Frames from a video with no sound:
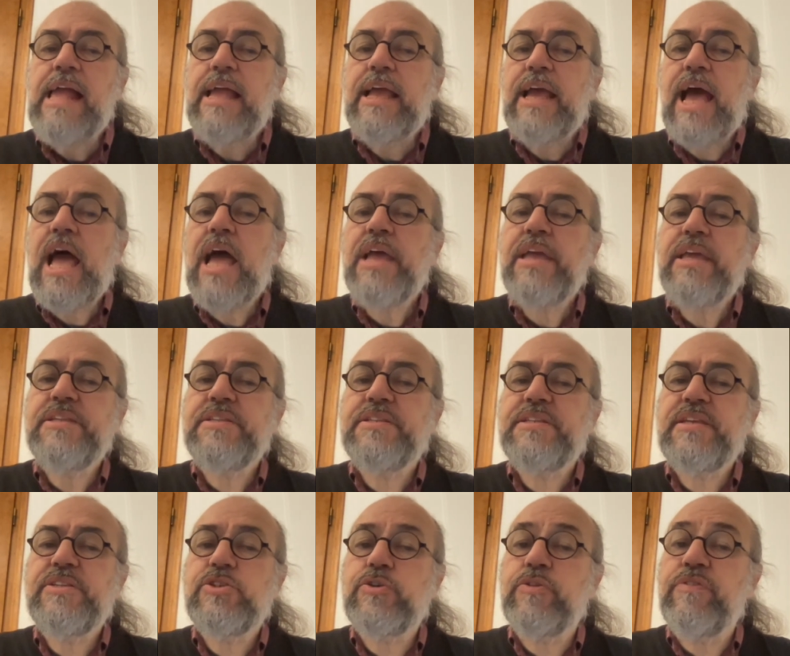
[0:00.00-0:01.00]
I
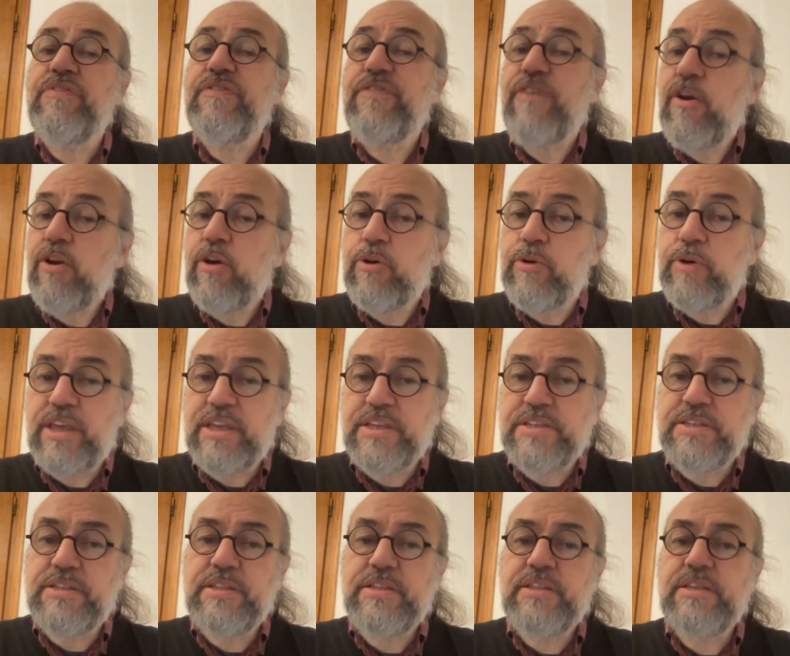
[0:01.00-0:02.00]
intend to follow
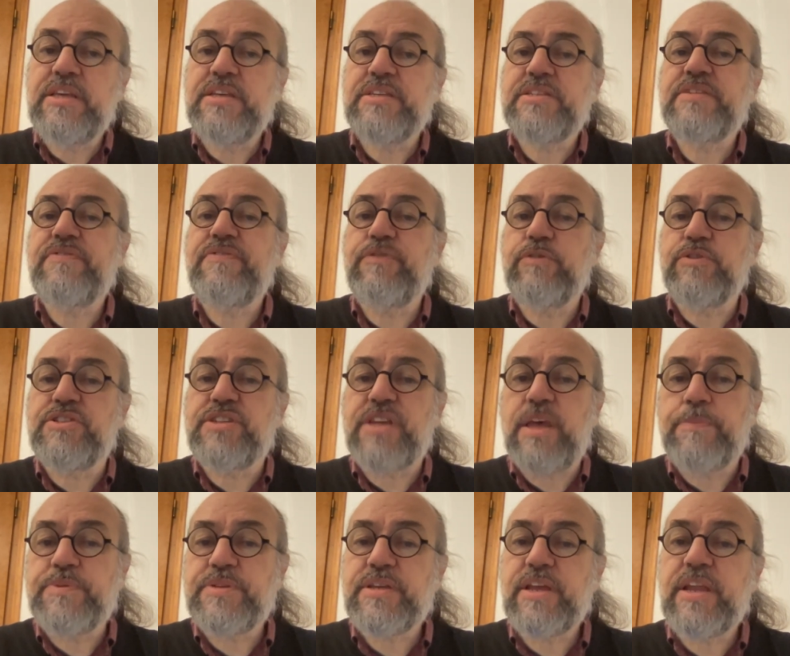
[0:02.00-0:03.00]
in his
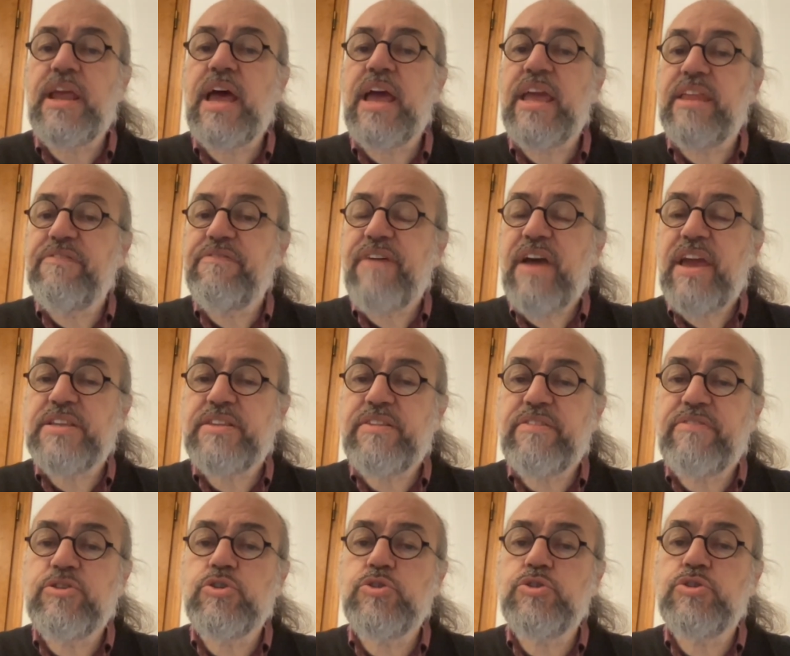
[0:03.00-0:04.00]
footsteps, and I invite
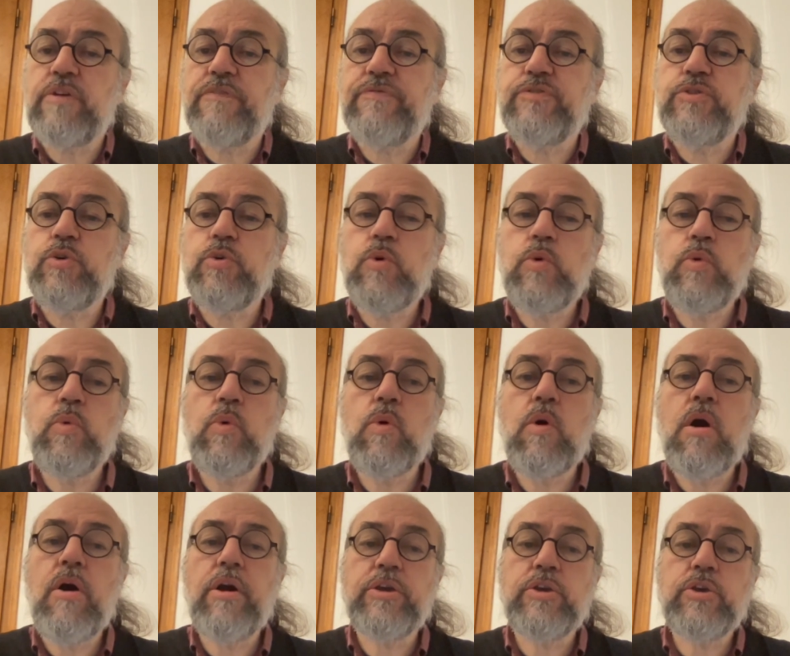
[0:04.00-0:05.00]
those of you who
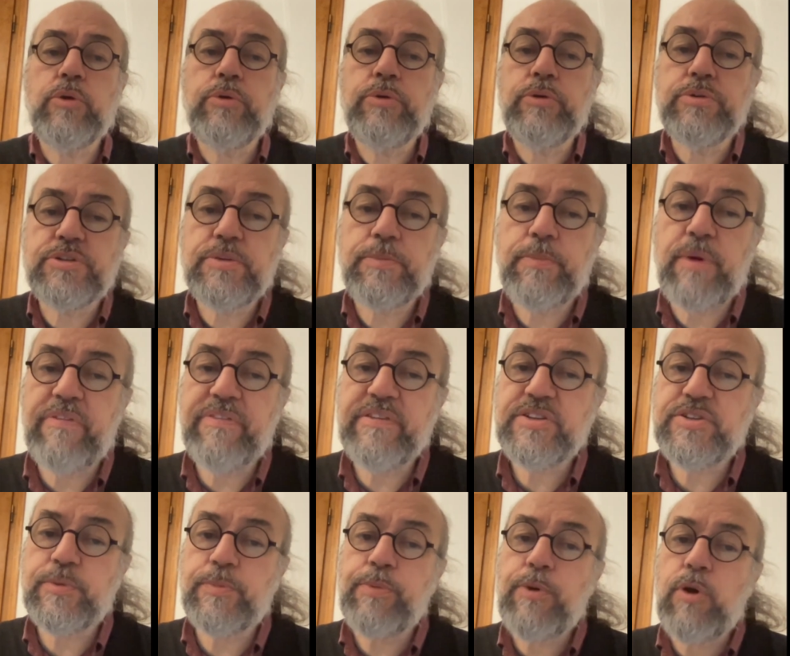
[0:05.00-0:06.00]
are curious about
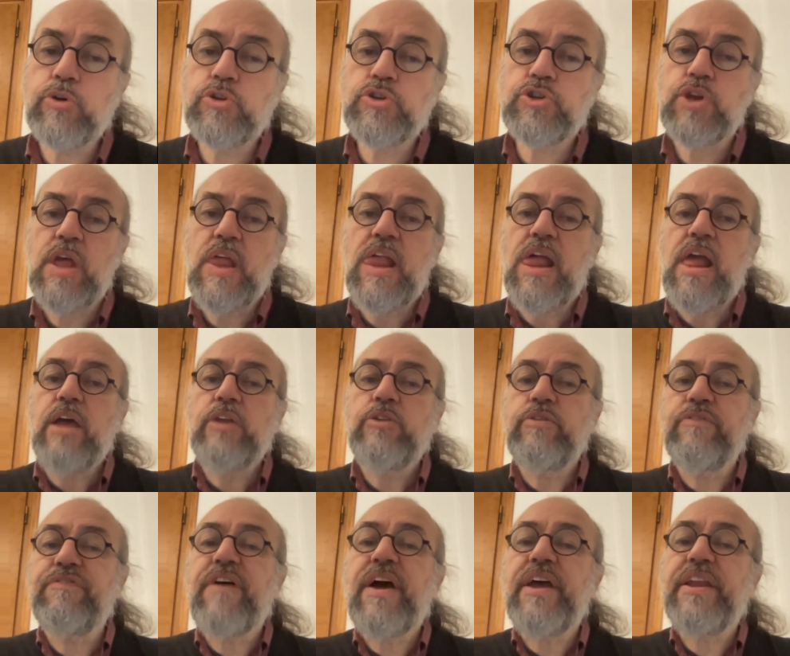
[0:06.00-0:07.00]
this approach to
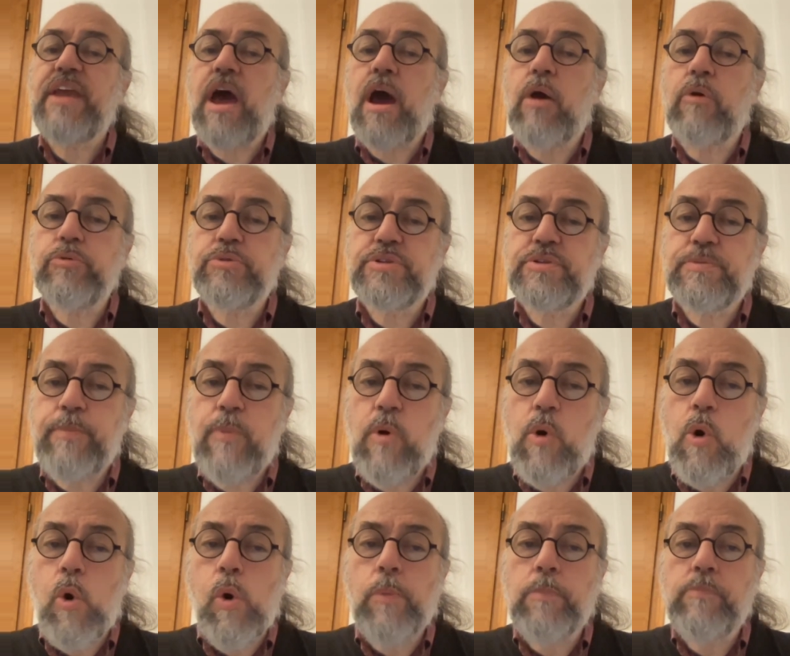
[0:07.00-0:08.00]
find out
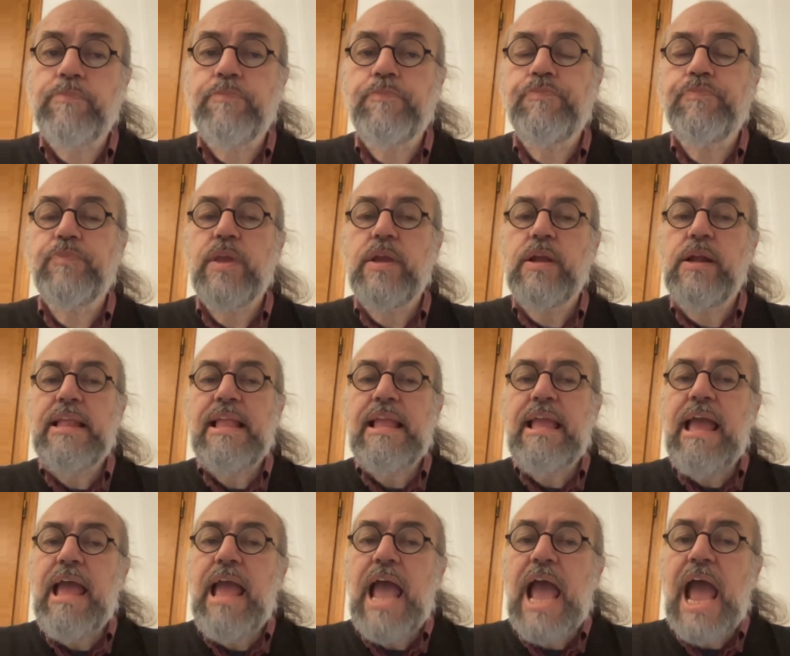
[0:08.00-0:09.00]
more.
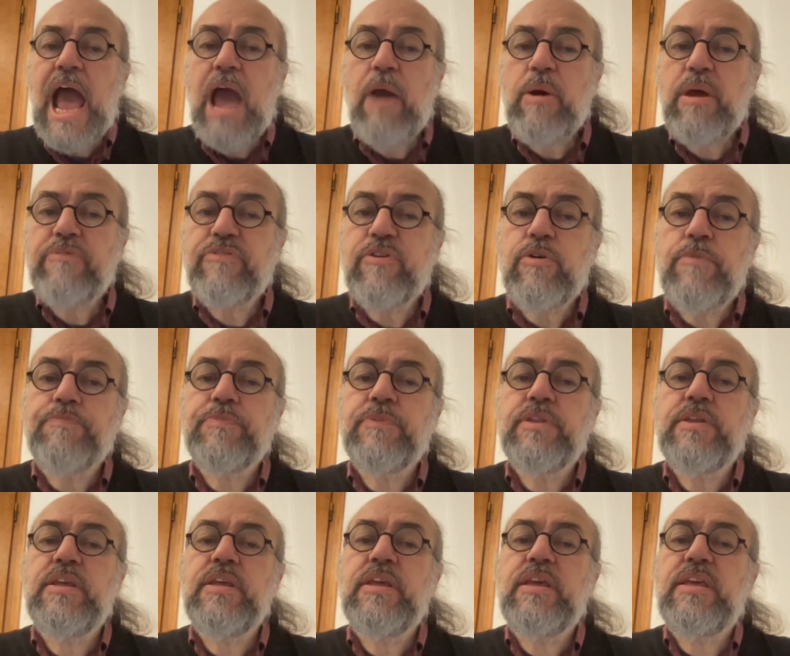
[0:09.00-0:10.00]
However,
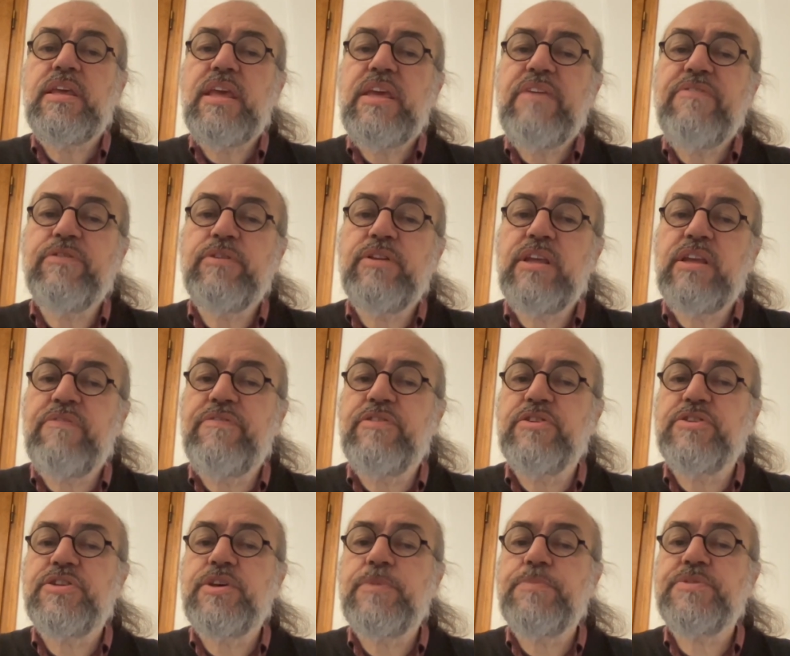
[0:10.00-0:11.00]
even if the
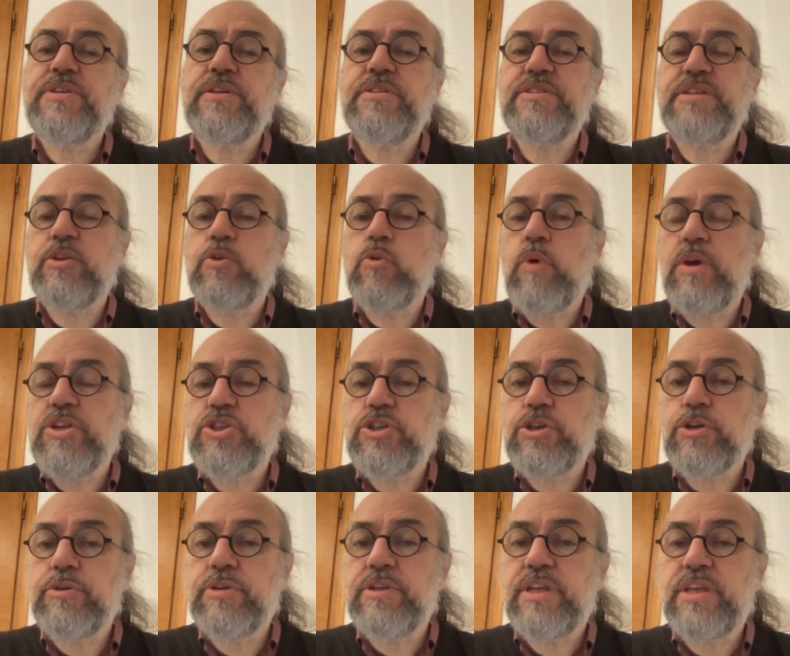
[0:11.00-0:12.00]
substance in
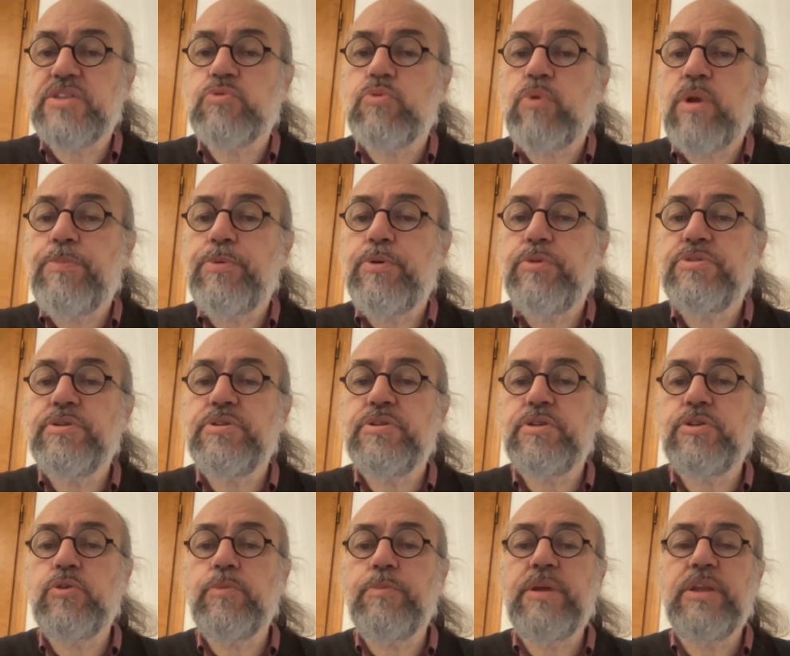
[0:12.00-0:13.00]
question is reputed
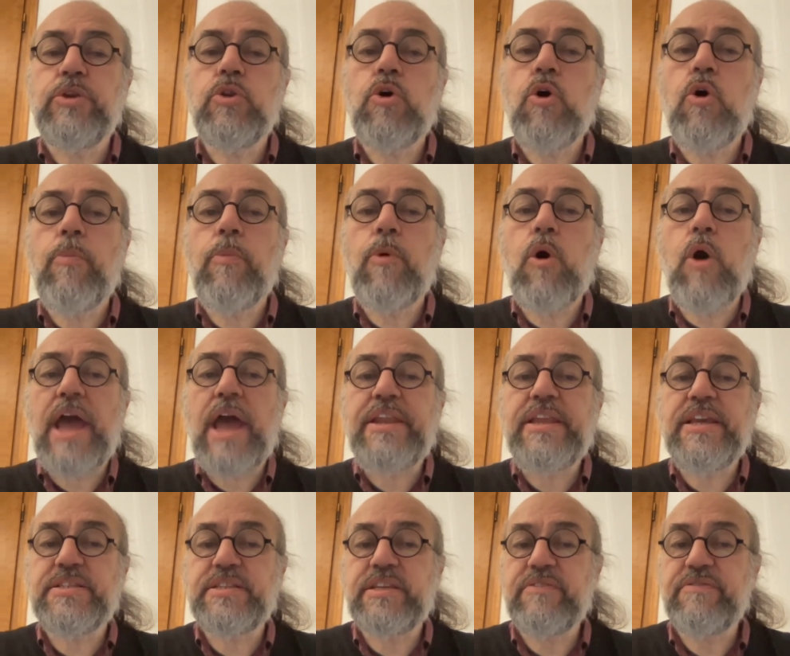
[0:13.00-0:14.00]
to be no more
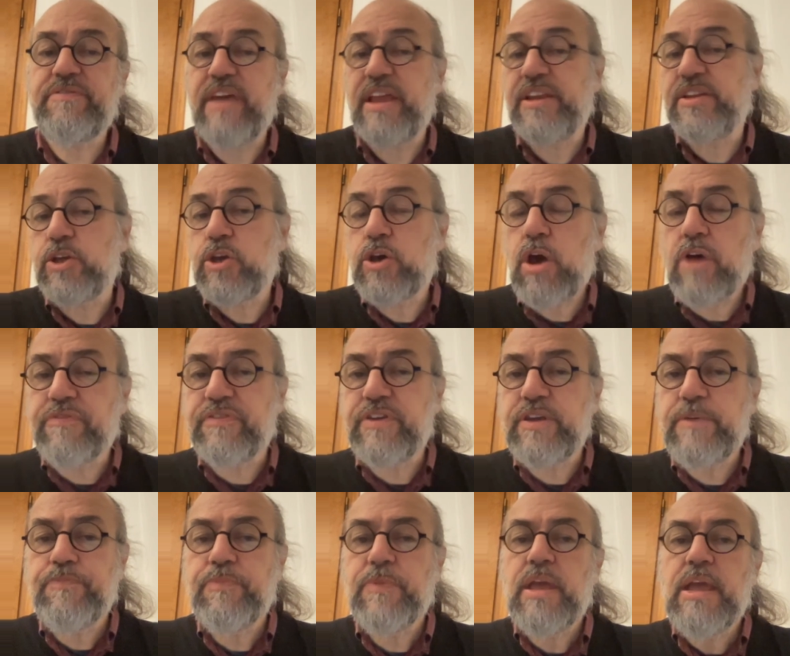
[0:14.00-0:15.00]
addictive than coffee,